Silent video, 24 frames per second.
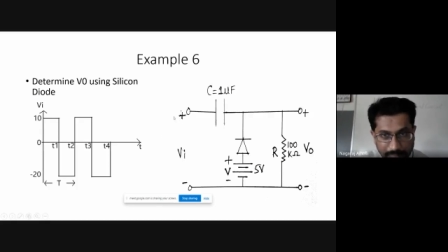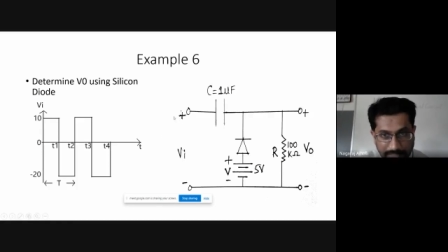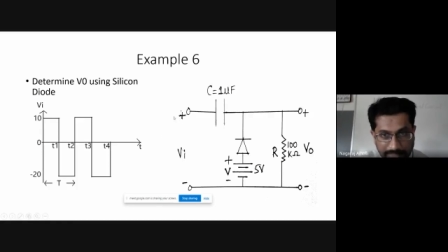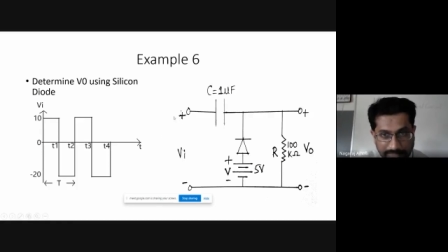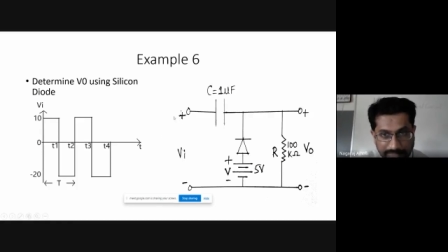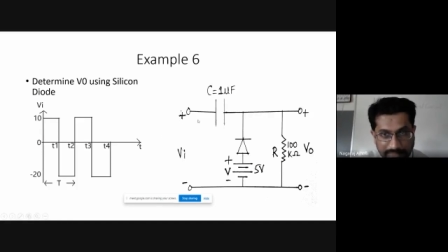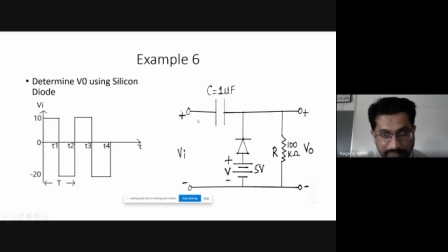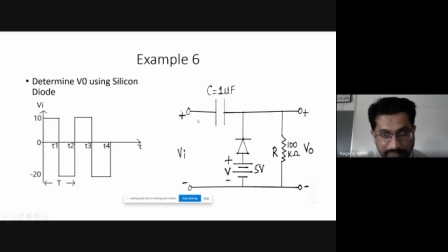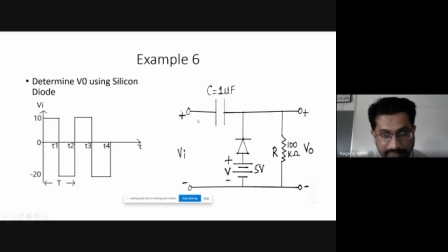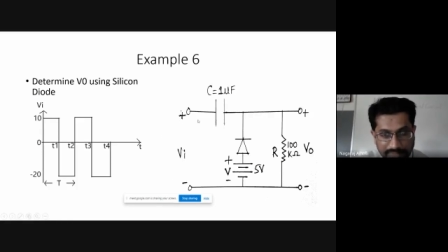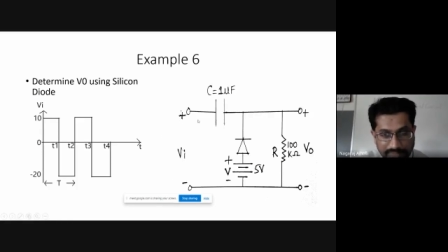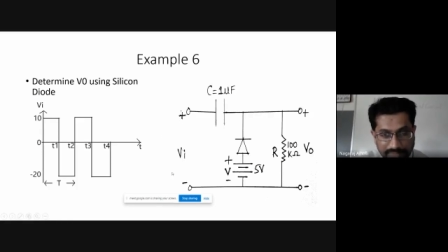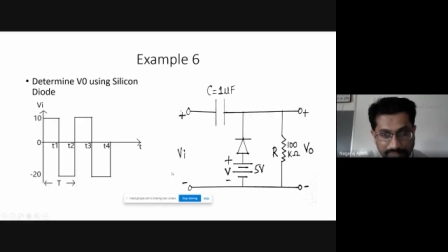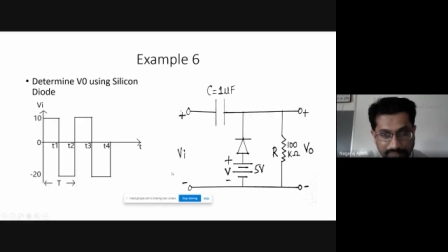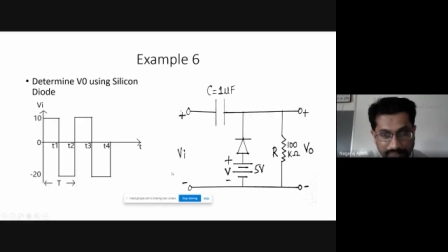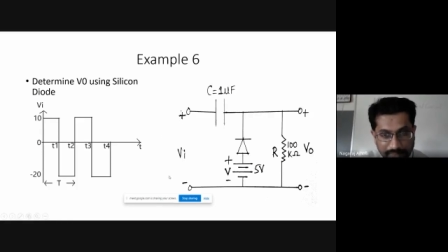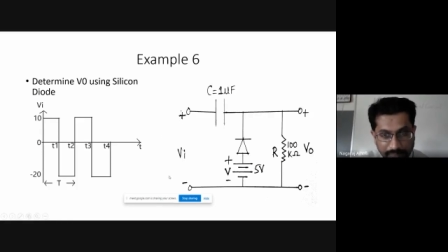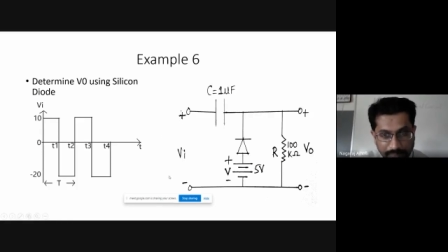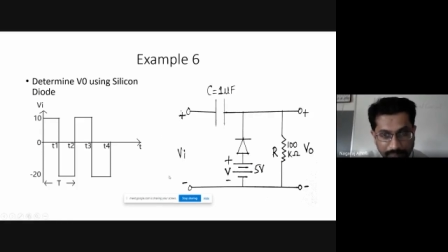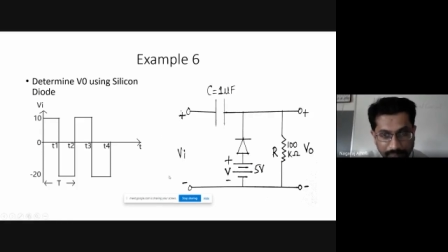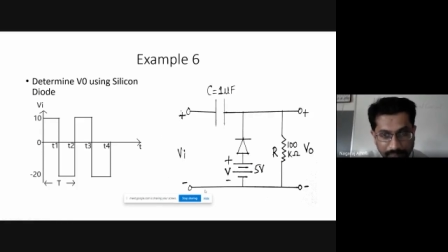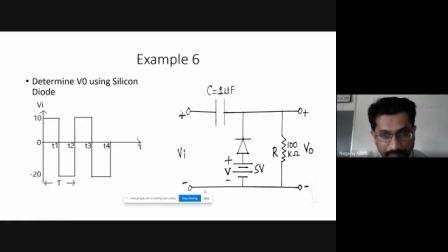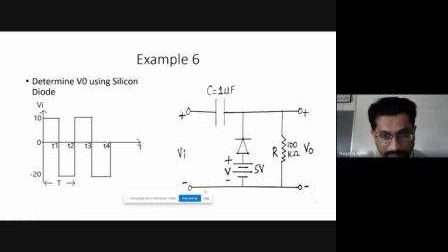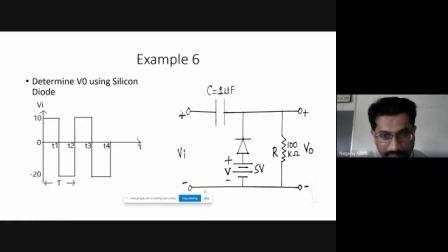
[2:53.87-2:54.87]
minus
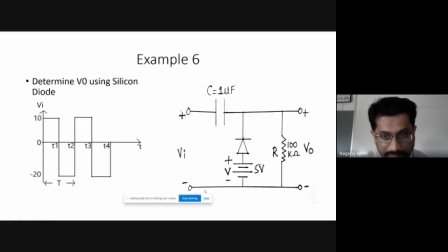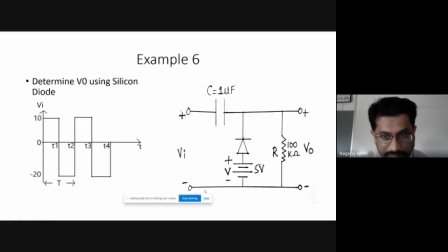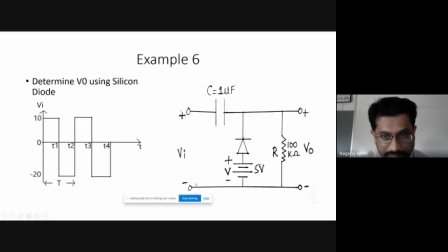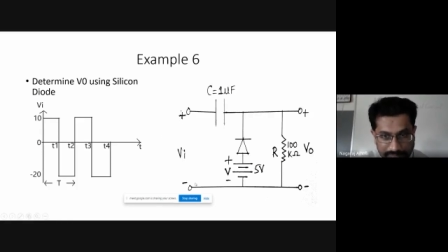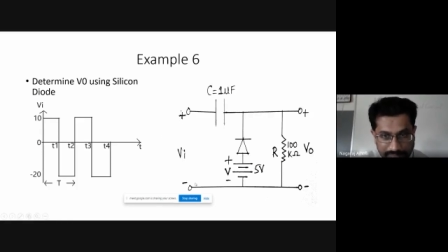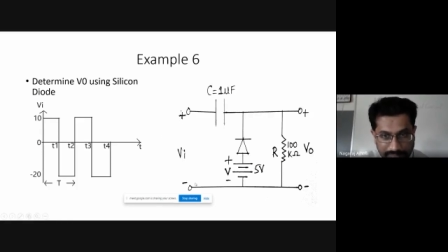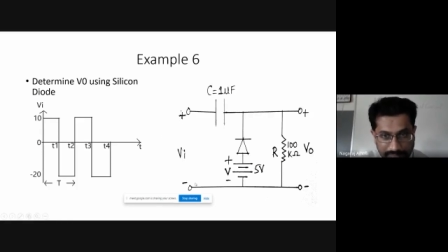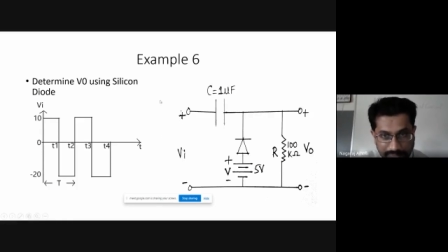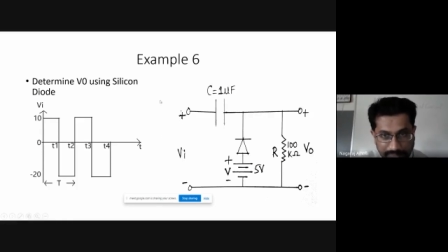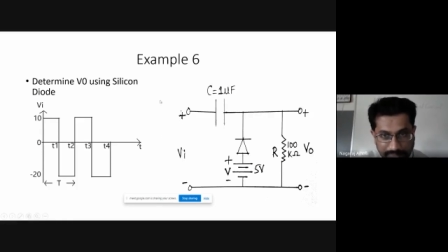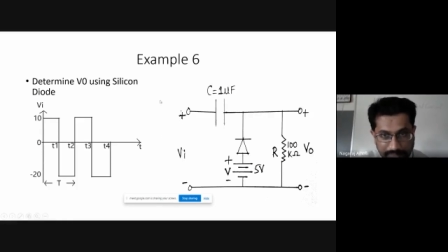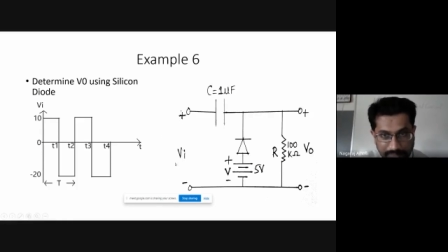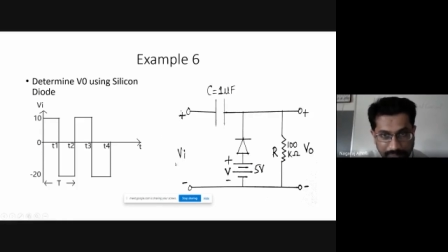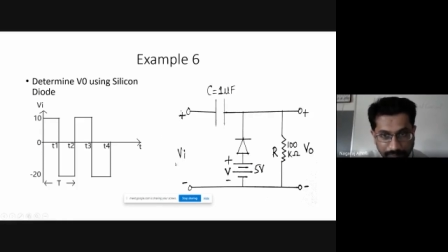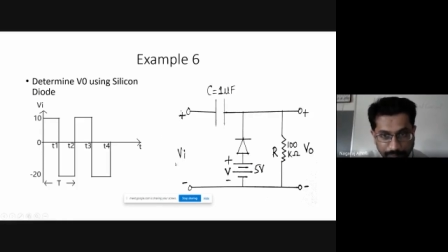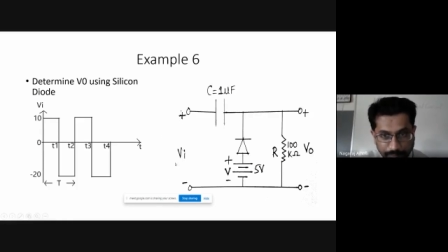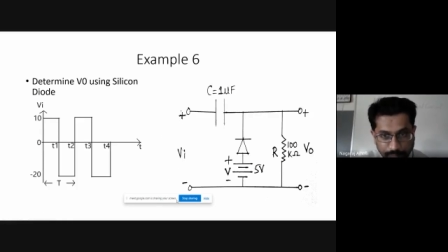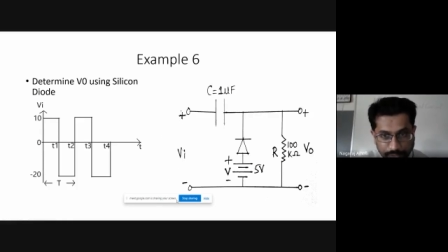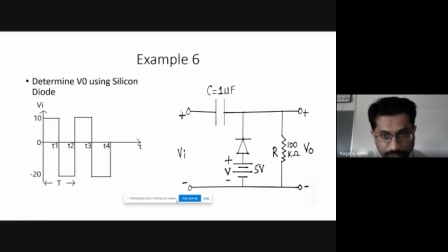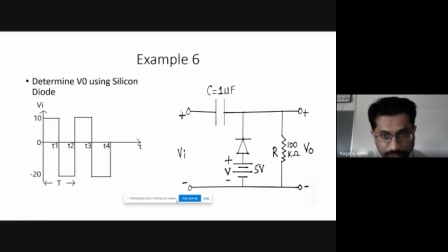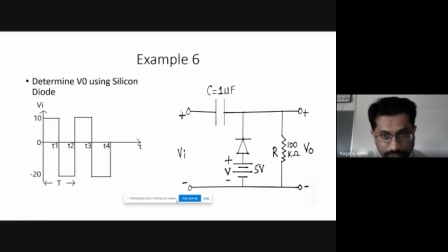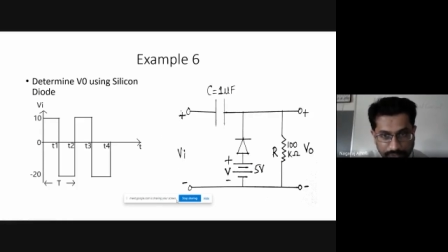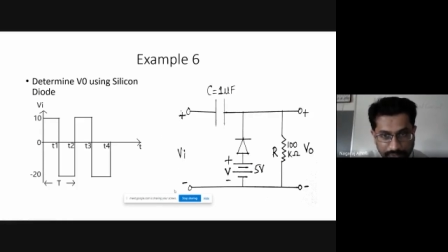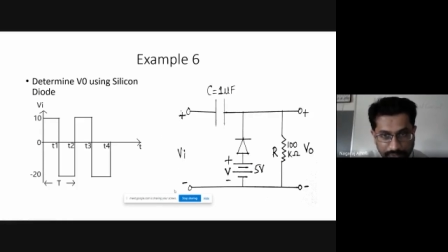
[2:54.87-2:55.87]
plus at the
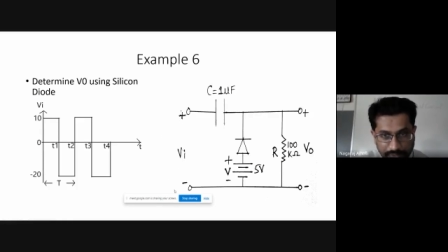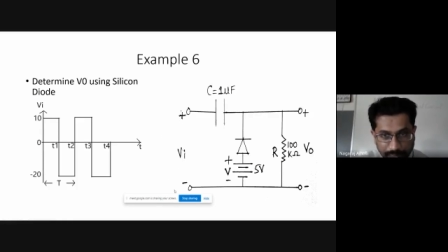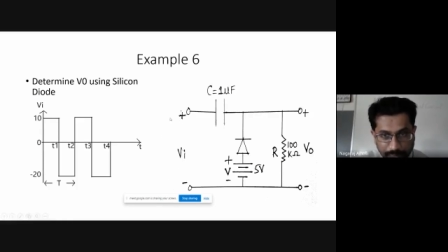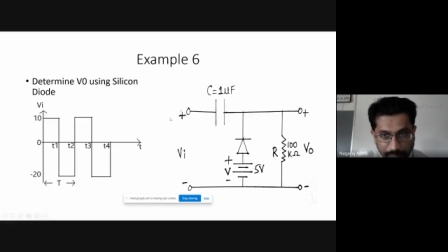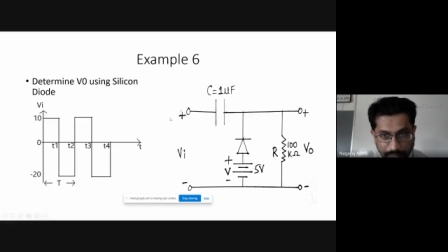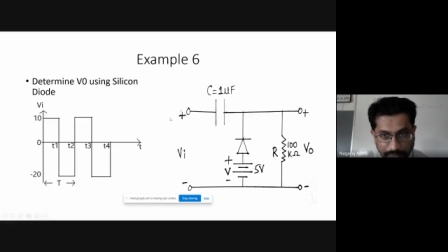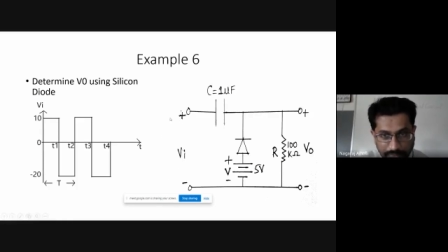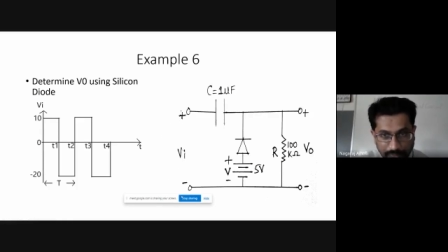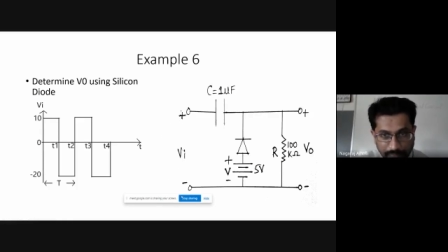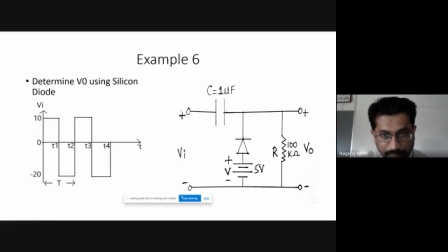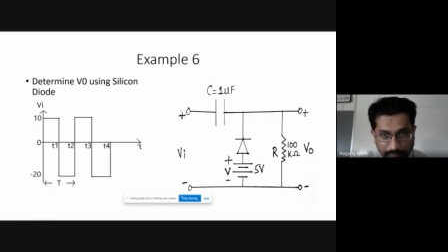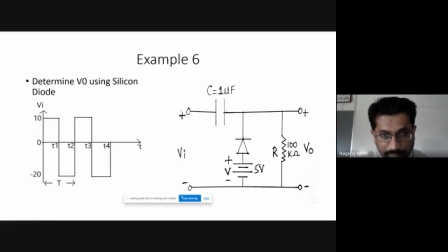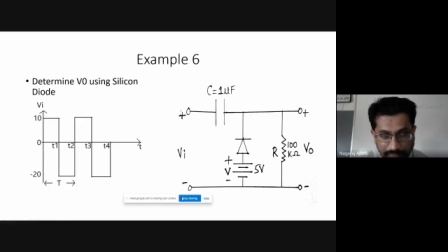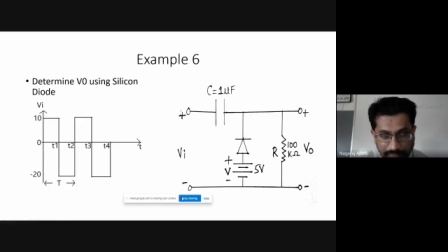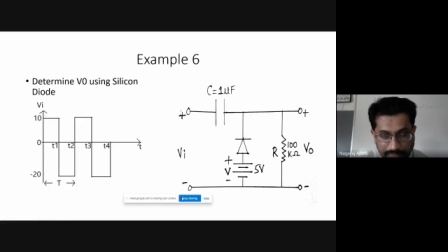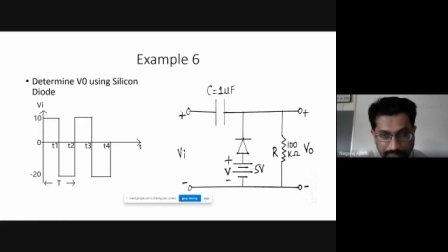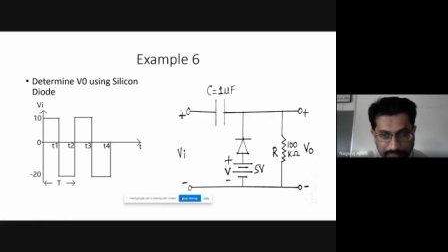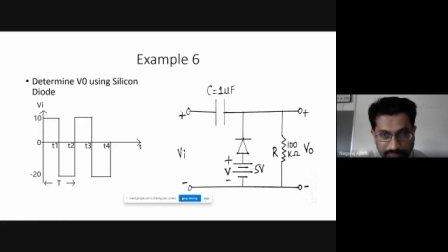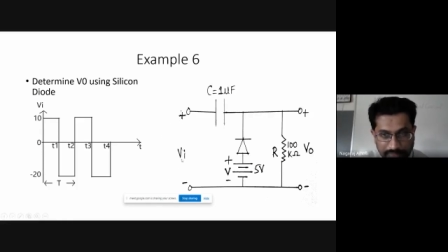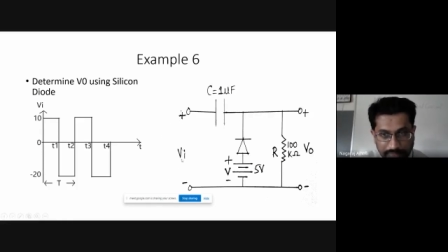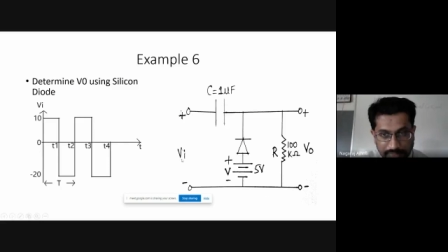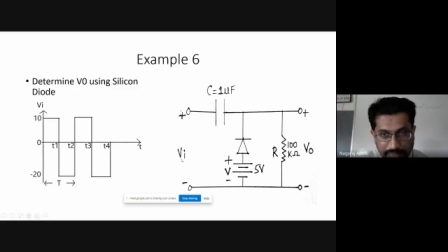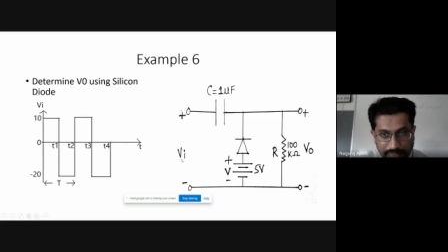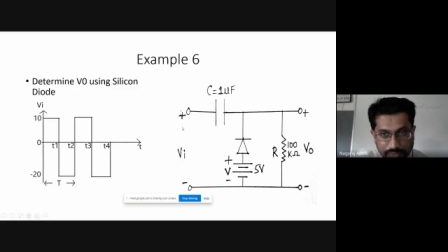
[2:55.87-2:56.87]
input, input
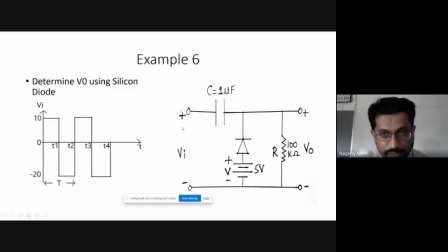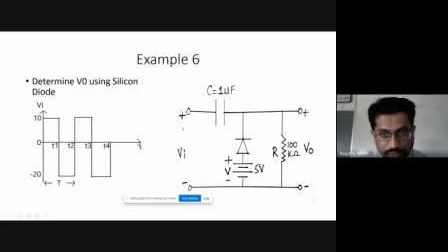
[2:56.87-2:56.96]
terminals.